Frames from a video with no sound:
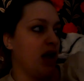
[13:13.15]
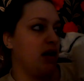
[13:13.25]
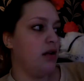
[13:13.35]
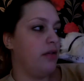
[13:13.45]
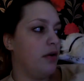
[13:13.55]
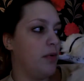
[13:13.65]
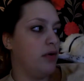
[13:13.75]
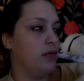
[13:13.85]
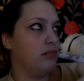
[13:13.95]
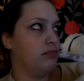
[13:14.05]
I know that my,
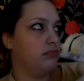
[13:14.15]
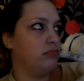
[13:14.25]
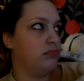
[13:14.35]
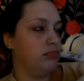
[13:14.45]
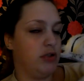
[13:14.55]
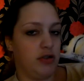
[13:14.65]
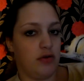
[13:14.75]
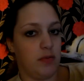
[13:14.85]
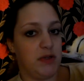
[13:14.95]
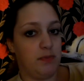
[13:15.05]
oh, just
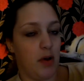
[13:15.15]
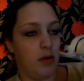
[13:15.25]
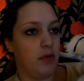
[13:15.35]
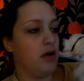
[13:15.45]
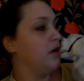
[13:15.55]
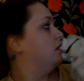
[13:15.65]
dropped his bone.